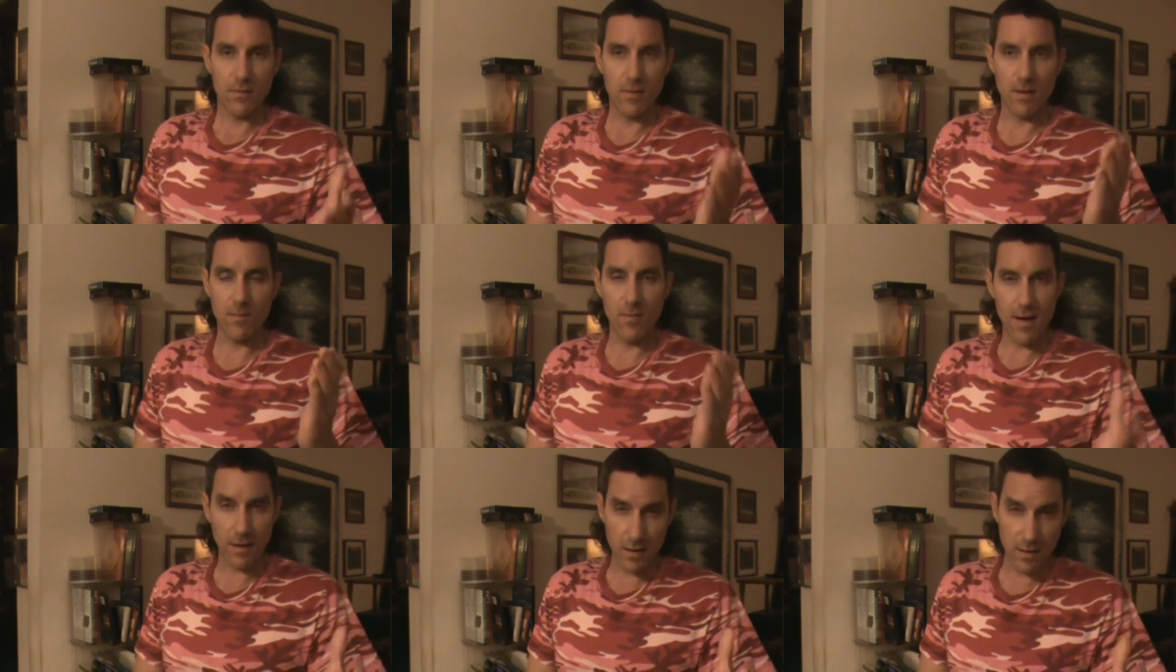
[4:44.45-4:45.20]
in
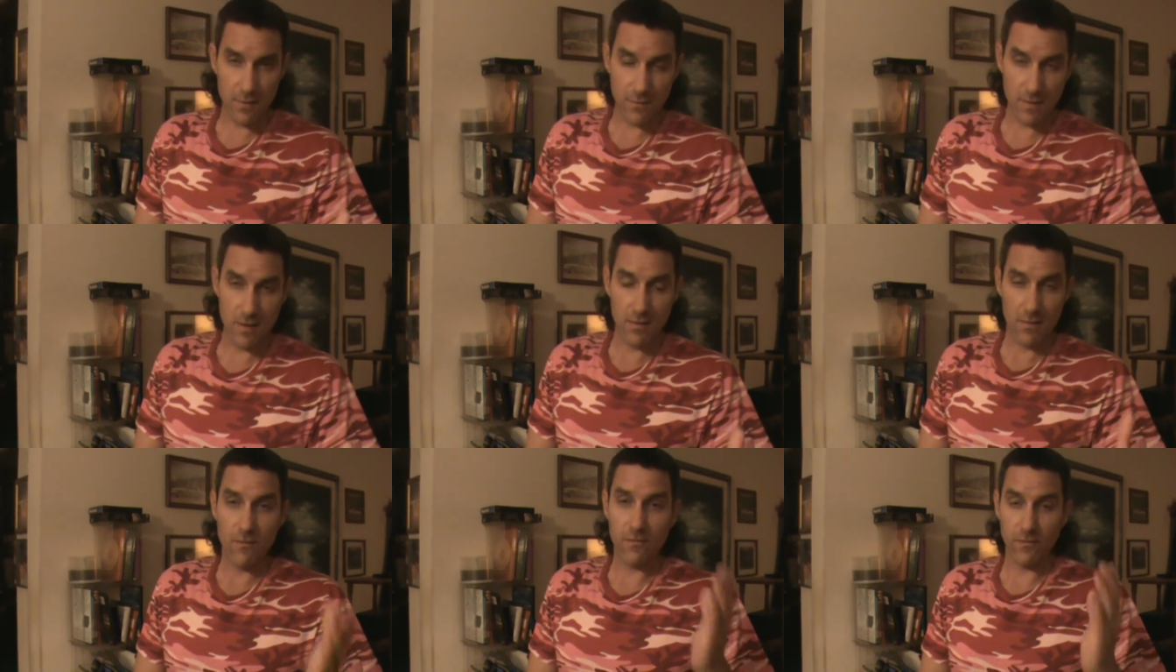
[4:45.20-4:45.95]
my country
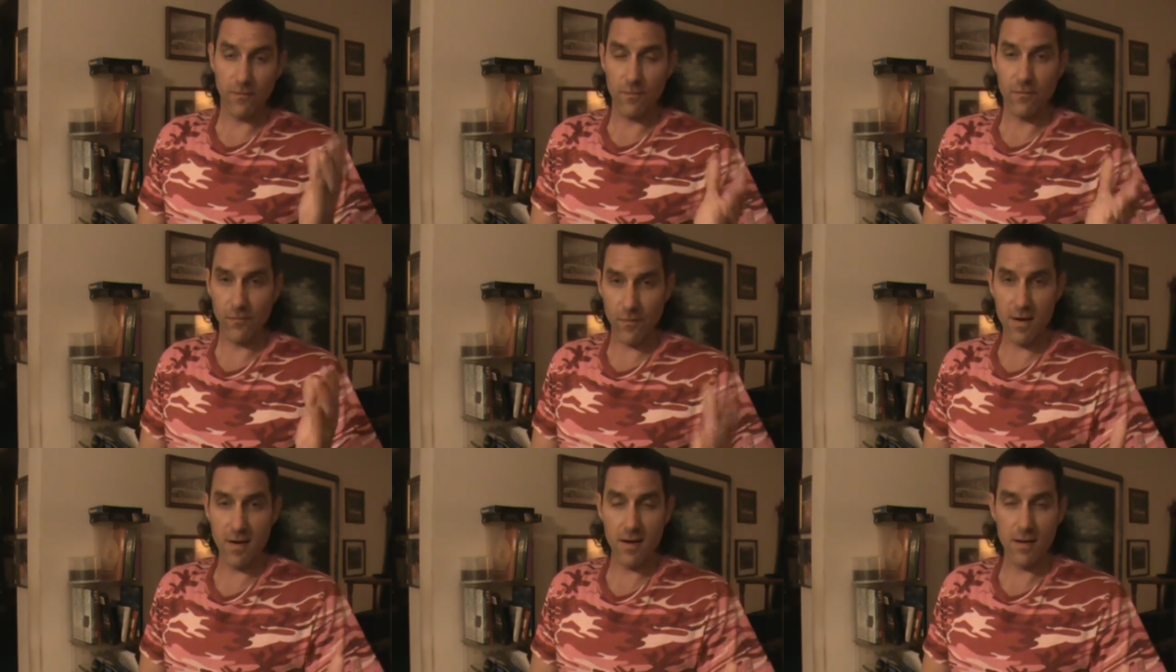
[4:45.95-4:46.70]

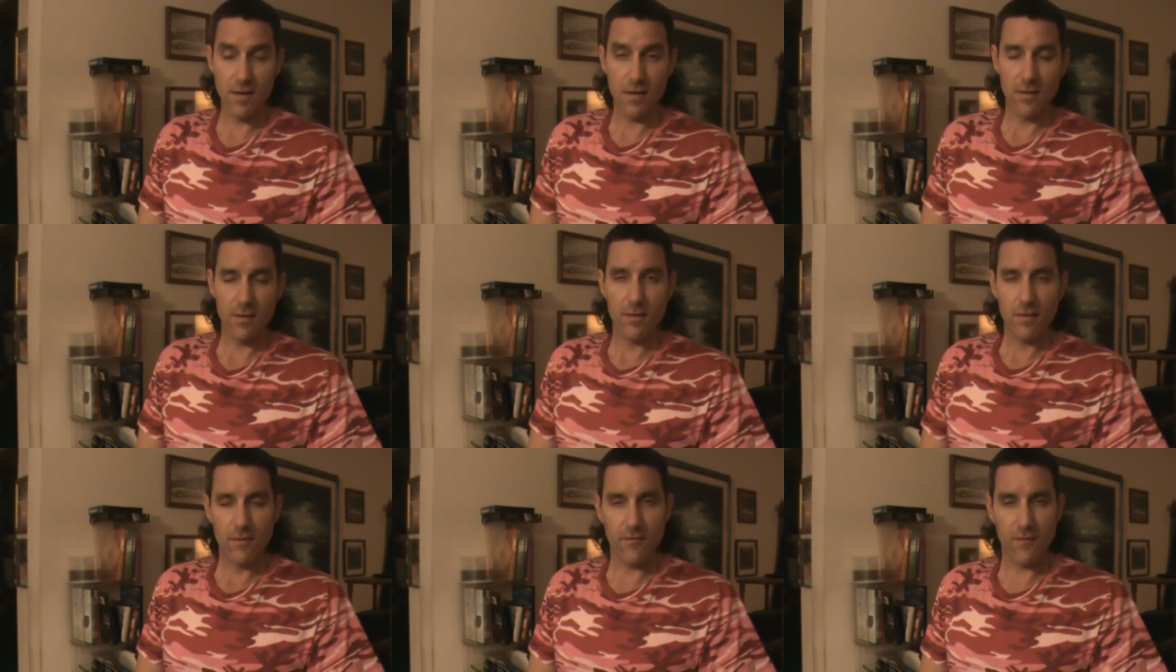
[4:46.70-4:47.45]
free
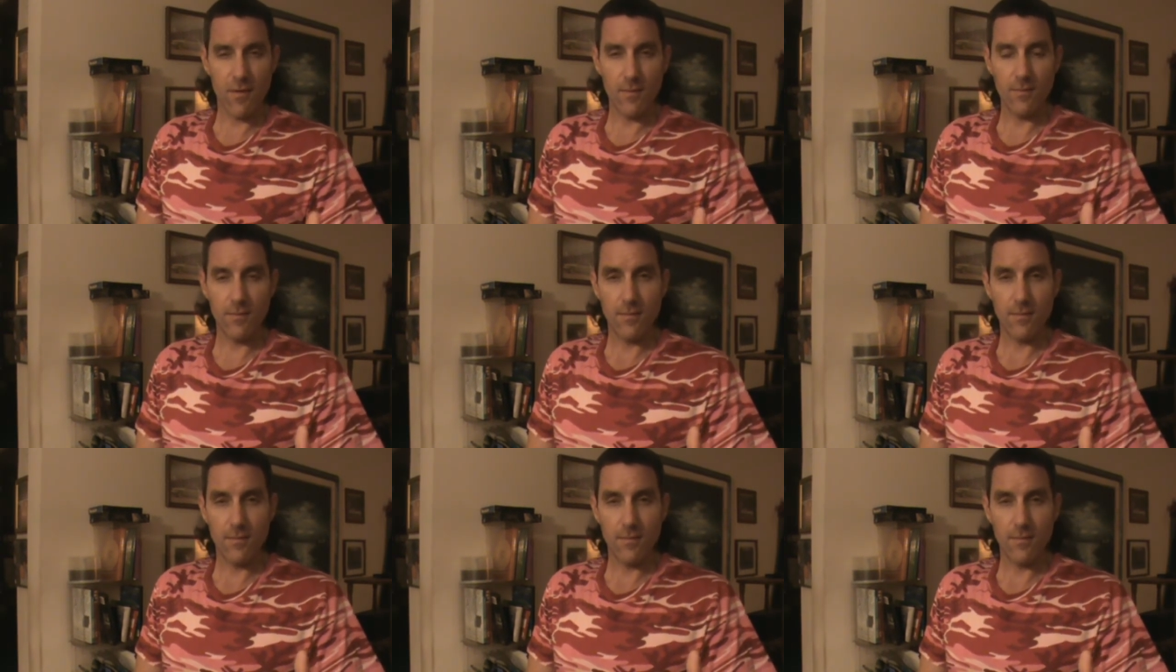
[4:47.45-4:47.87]
from